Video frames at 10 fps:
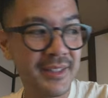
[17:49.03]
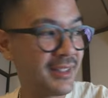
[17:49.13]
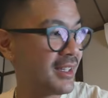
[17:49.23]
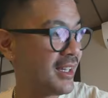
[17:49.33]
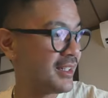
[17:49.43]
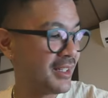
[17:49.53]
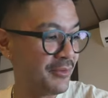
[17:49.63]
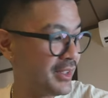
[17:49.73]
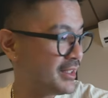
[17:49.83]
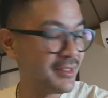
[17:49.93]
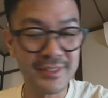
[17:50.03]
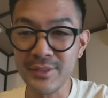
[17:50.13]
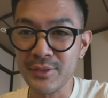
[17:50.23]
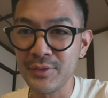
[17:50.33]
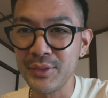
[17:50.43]
Again, convenience
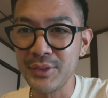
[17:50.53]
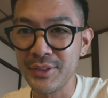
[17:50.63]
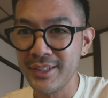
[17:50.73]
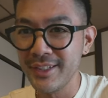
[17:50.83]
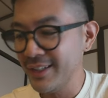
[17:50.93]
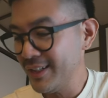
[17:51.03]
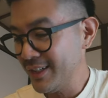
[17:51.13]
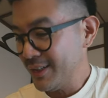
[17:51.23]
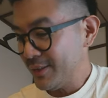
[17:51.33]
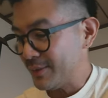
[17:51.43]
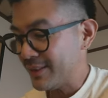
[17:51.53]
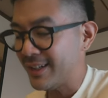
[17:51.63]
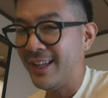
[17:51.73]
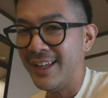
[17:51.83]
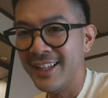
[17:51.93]
store food. We
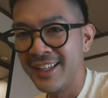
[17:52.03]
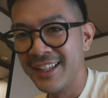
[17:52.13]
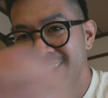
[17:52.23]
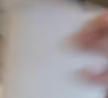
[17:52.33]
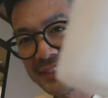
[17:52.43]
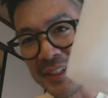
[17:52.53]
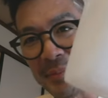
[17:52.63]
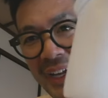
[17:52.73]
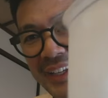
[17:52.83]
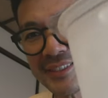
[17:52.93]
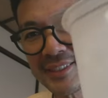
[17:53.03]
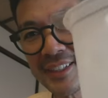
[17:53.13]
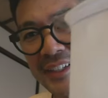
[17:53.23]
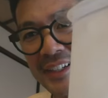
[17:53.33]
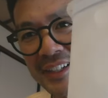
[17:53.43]
got some ice
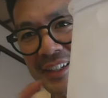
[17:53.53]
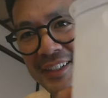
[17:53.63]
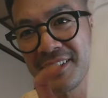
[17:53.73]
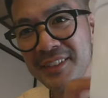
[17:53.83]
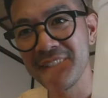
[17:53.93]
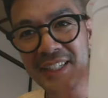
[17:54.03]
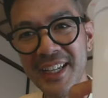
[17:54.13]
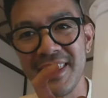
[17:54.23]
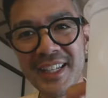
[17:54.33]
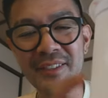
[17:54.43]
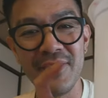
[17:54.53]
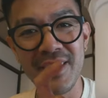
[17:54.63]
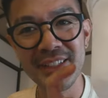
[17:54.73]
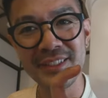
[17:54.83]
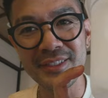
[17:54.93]
here at the
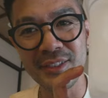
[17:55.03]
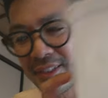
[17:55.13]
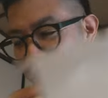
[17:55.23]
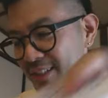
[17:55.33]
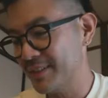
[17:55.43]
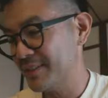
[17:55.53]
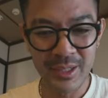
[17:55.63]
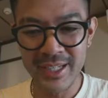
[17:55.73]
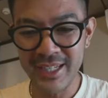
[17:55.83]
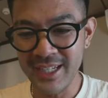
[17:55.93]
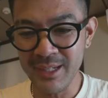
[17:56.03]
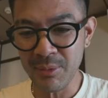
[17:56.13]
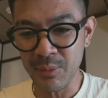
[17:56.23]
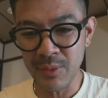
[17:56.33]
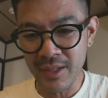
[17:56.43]
convenience store. We're heating up
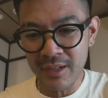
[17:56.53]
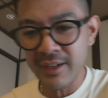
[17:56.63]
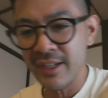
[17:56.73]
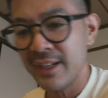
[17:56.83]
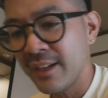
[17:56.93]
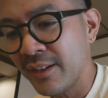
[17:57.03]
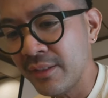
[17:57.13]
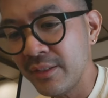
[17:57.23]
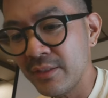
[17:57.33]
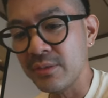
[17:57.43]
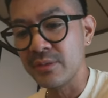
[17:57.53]
the water right now.